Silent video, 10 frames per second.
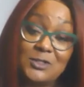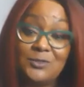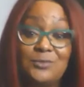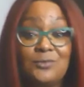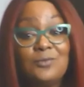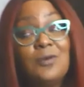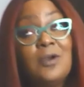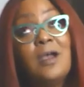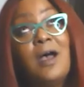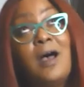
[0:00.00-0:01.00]
to
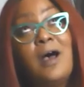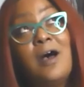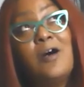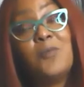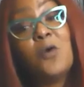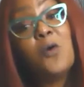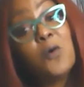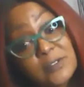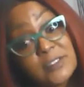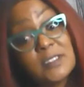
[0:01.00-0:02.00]
um,
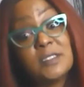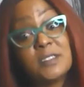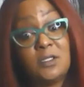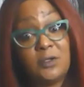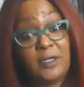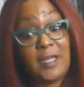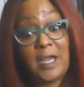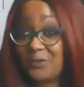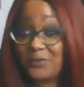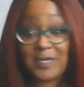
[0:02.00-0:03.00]
courses on learning
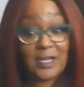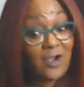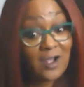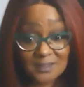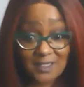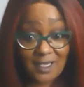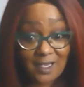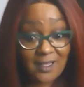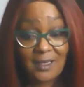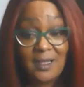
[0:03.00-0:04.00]
how to create
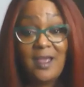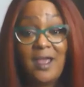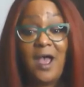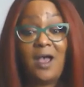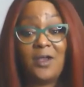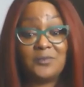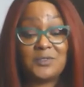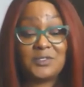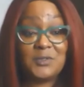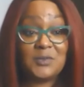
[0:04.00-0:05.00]
content
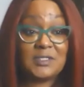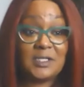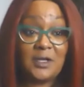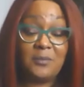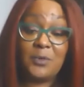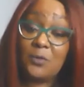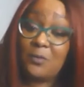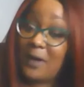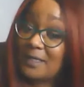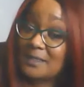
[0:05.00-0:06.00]
um, right. some
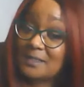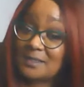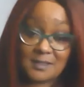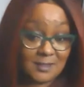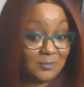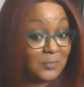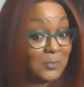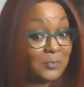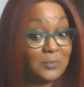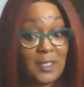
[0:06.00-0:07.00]
credits at
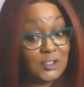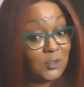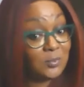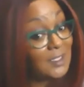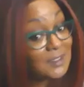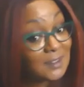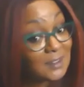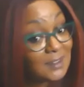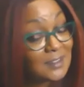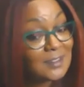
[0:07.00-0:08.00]
some major
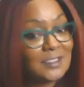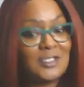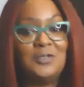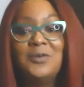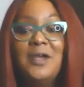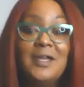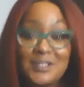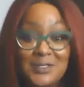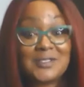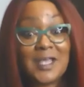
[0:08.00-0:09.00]
places to
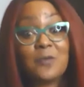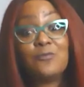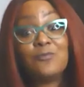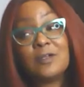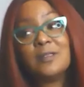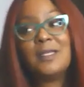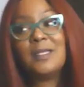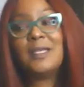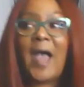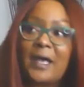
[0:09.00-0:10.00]
so it's like
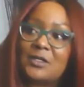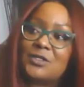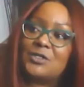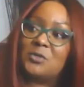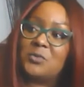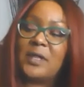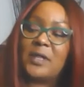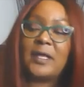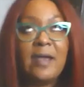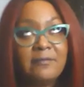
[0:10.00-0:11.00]
really actionable
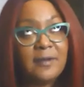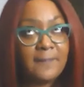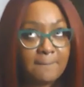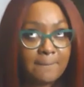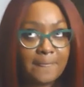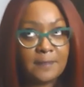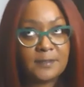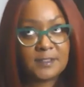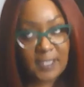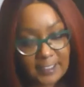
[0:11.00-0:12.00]
like every
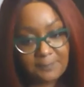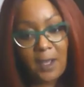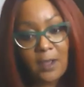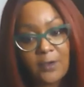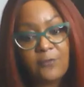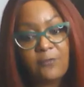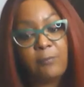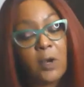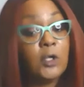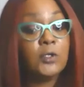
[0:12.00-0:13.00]
type of
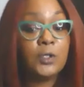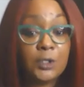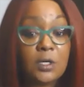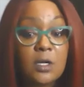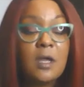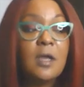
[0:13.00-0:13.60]
partner